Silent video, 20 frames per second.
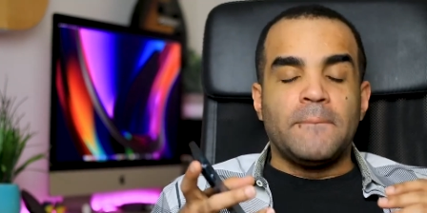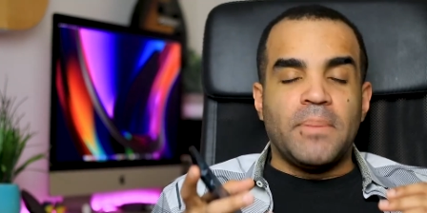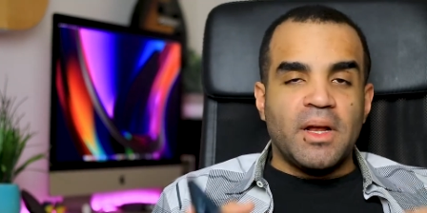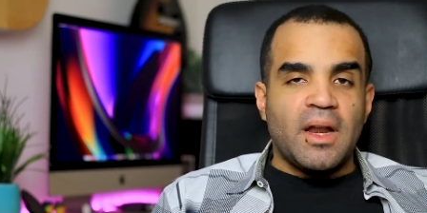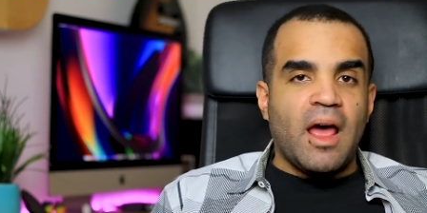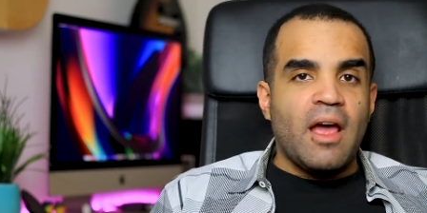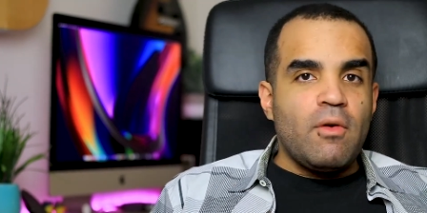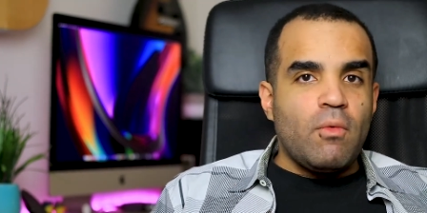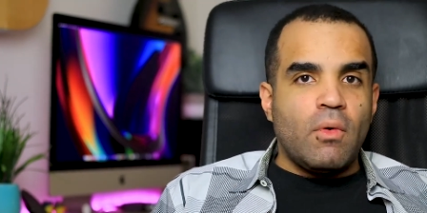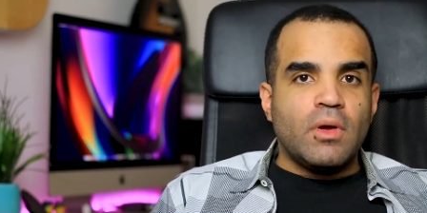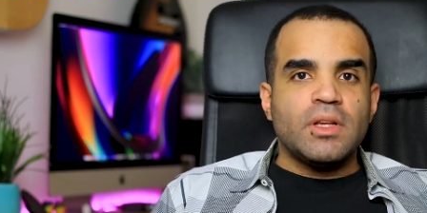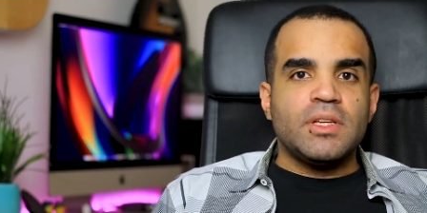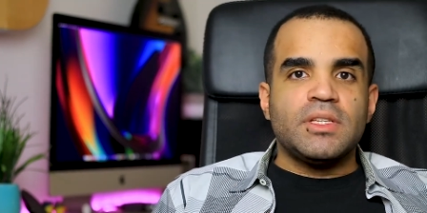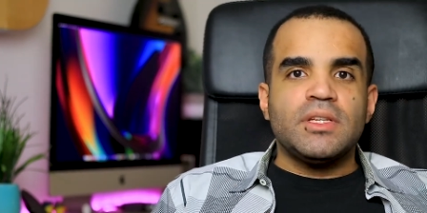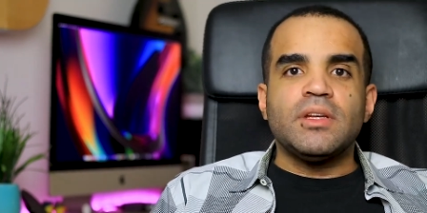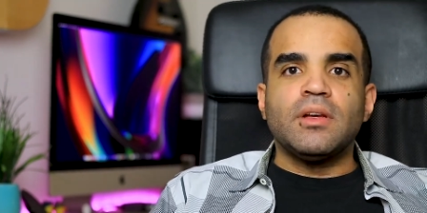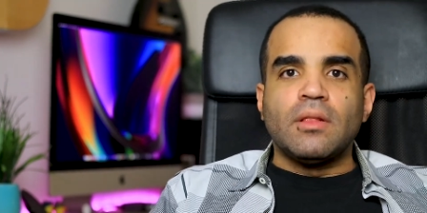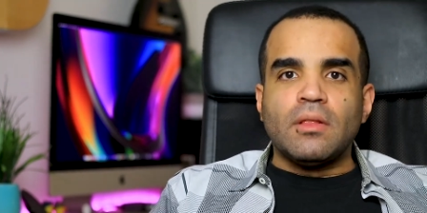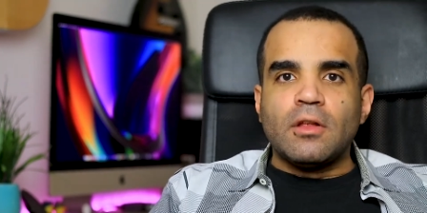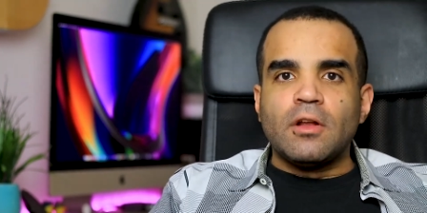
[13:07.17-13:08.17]
but I want to
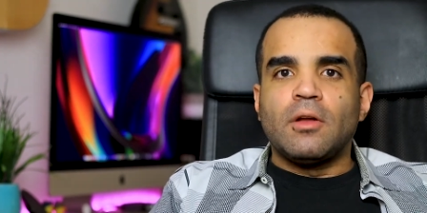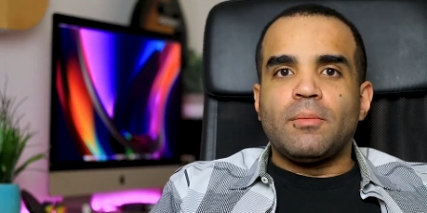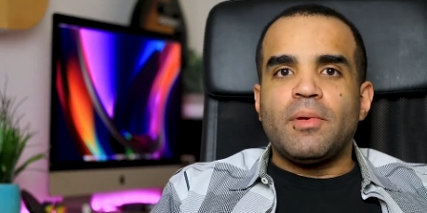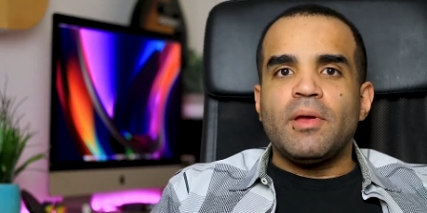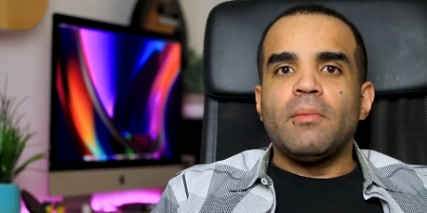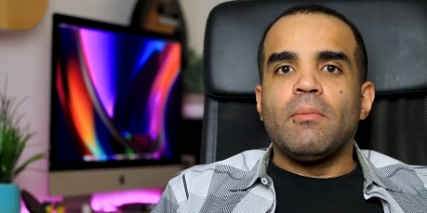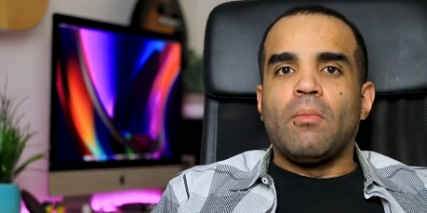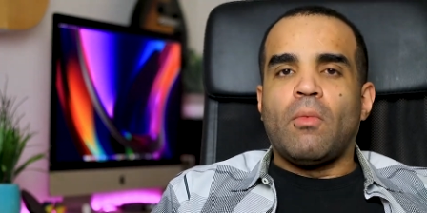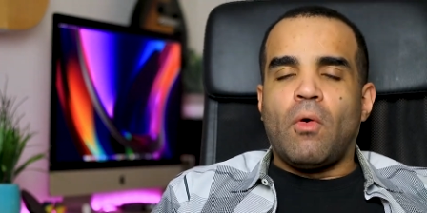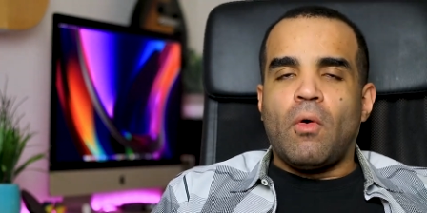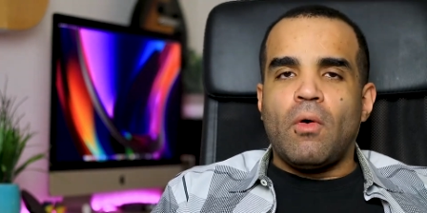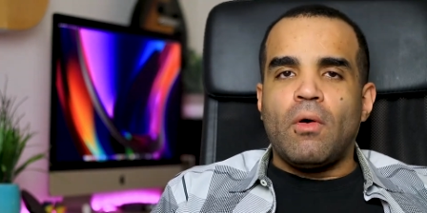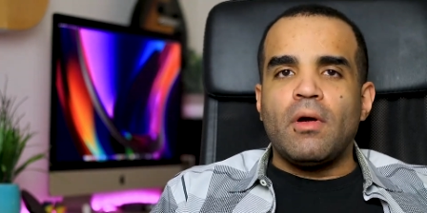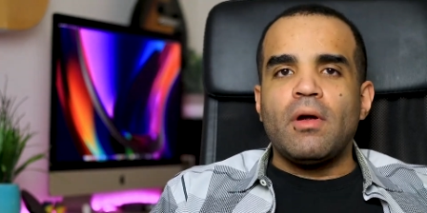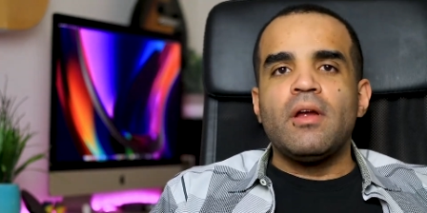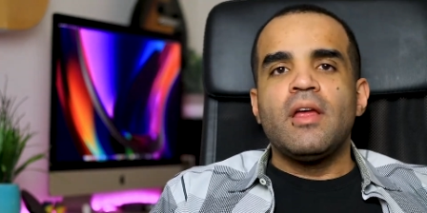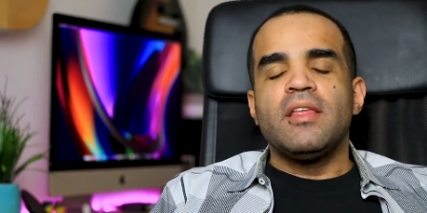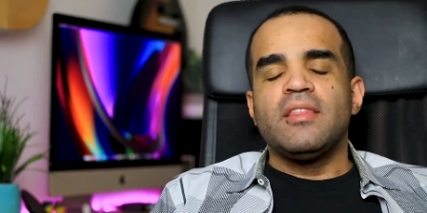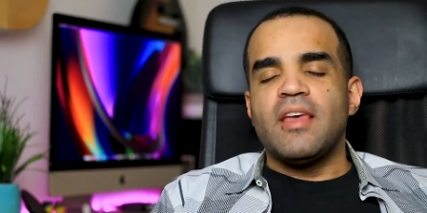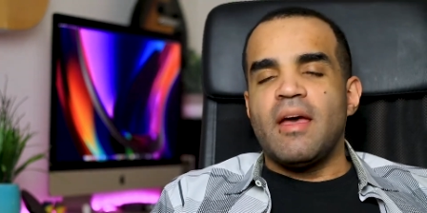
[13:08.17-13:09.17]
see a little bit more